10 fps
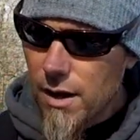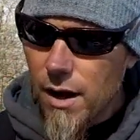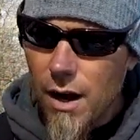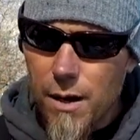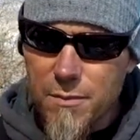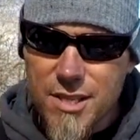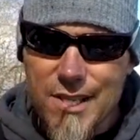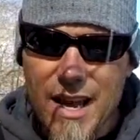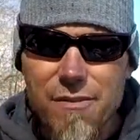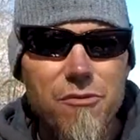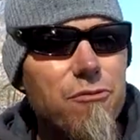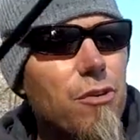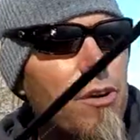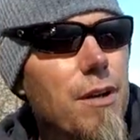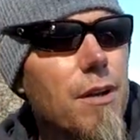um, seven
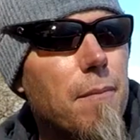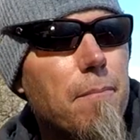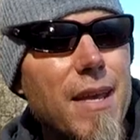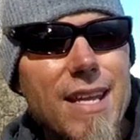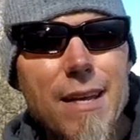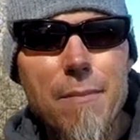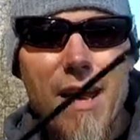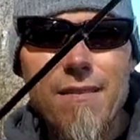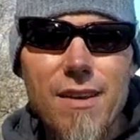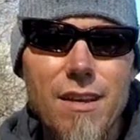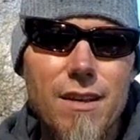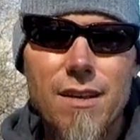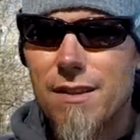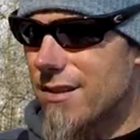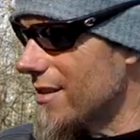foot medium heavy
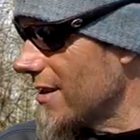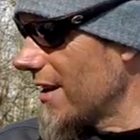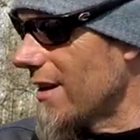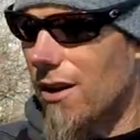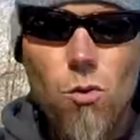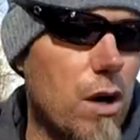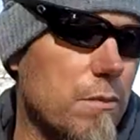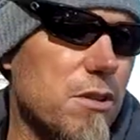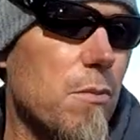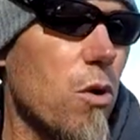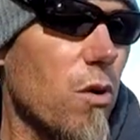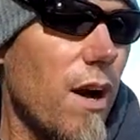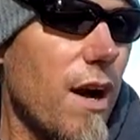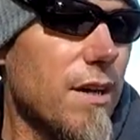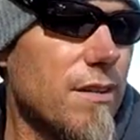this is a quantum smoke
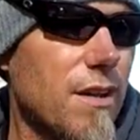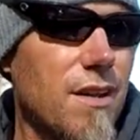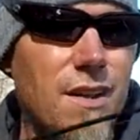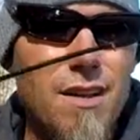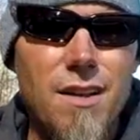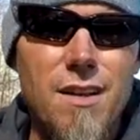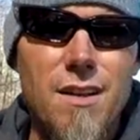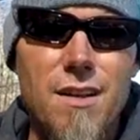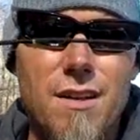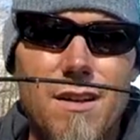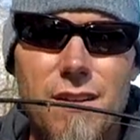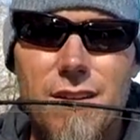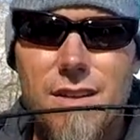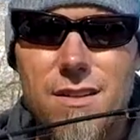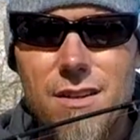rod
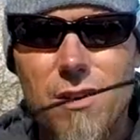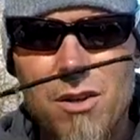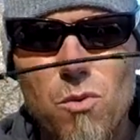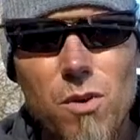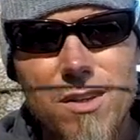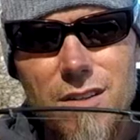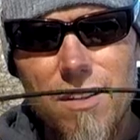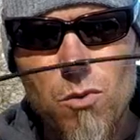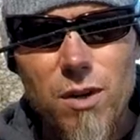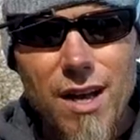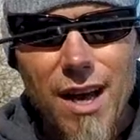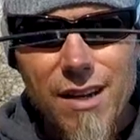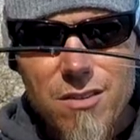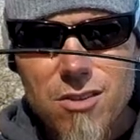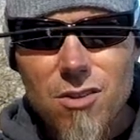you know, you want to, you want kind
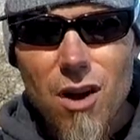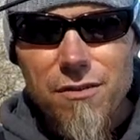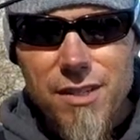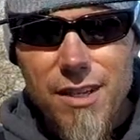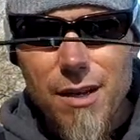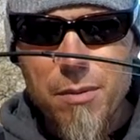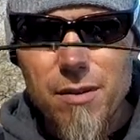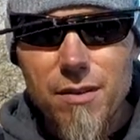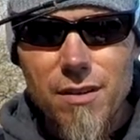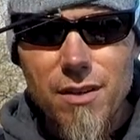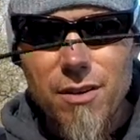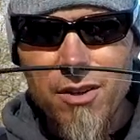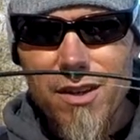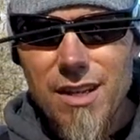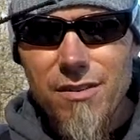of a soft tip. You know, you
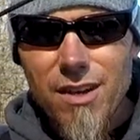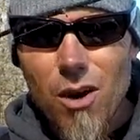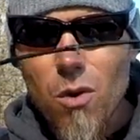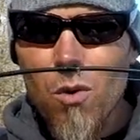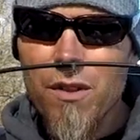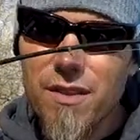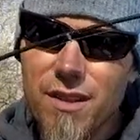could even go with